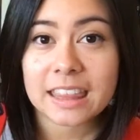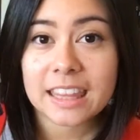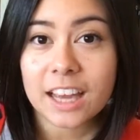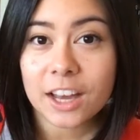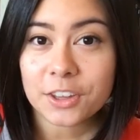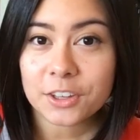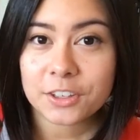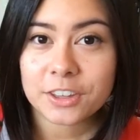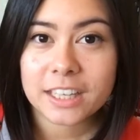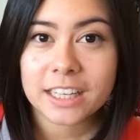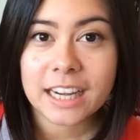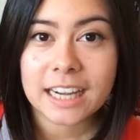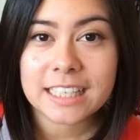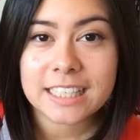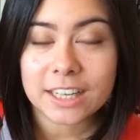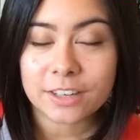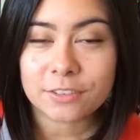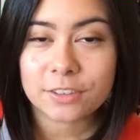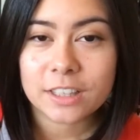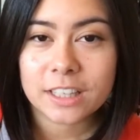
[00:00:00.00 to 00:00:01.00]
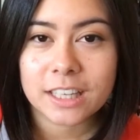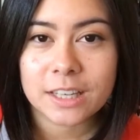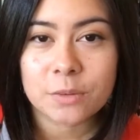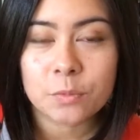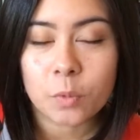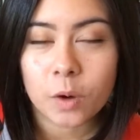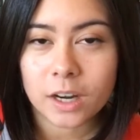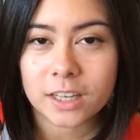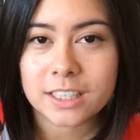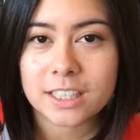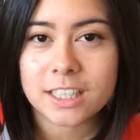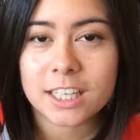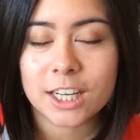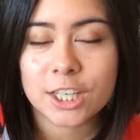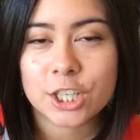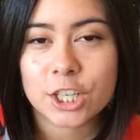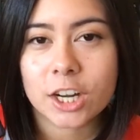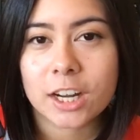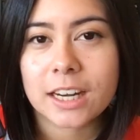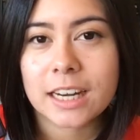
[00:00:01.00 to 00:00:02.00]
The other thing I definitely want to
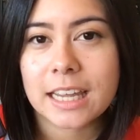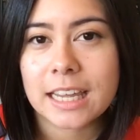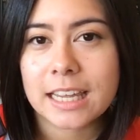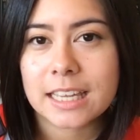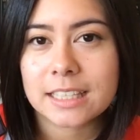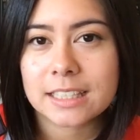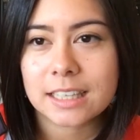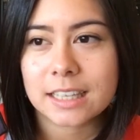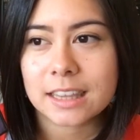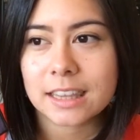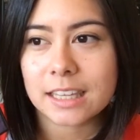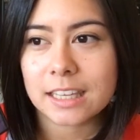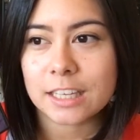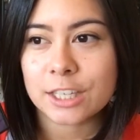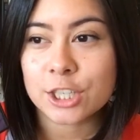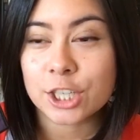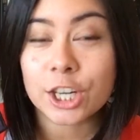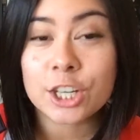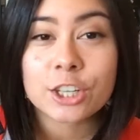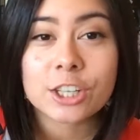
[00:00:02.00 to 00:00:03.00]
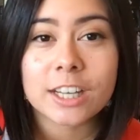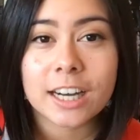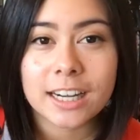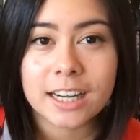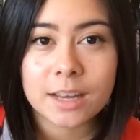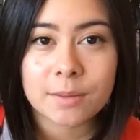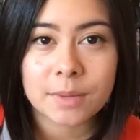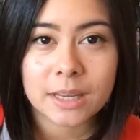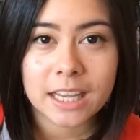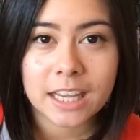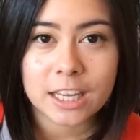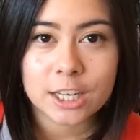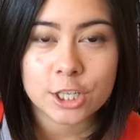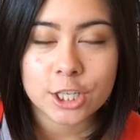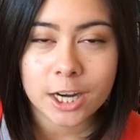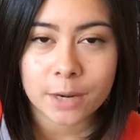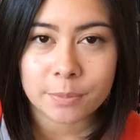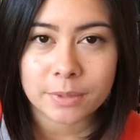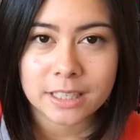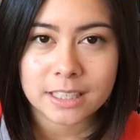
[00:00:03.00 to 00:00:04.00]
touch on is the gender dynamic in
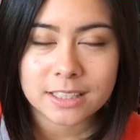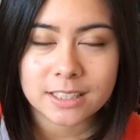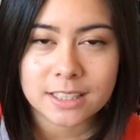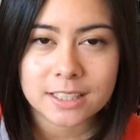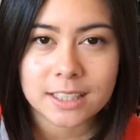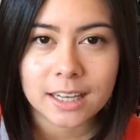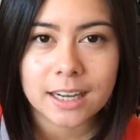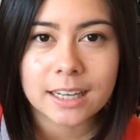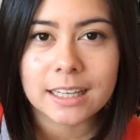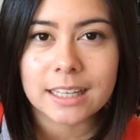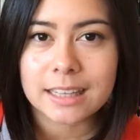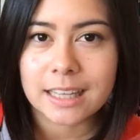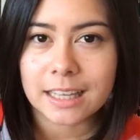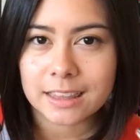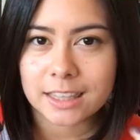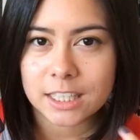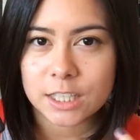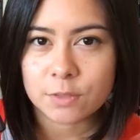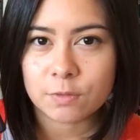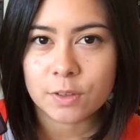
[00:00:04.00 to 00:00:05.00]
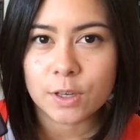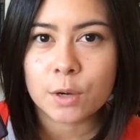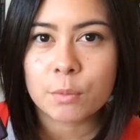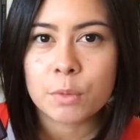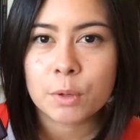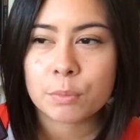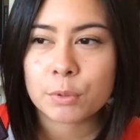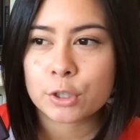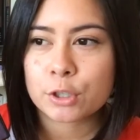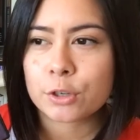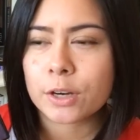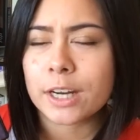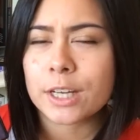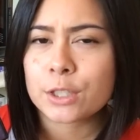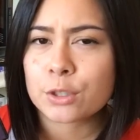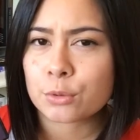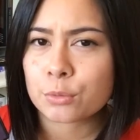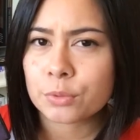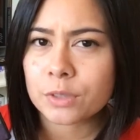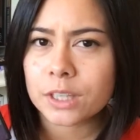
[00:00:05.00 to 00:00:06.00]
Japanese society that this film
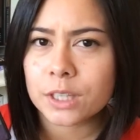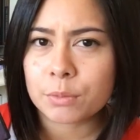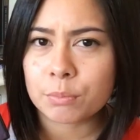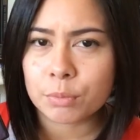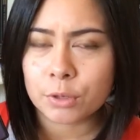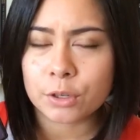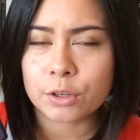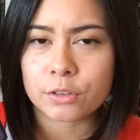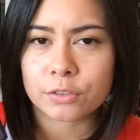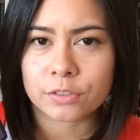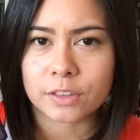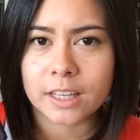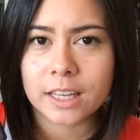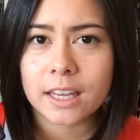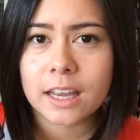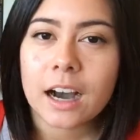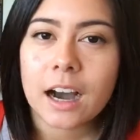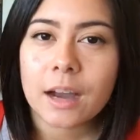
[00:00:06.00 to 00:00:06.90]
portrays really beautifully.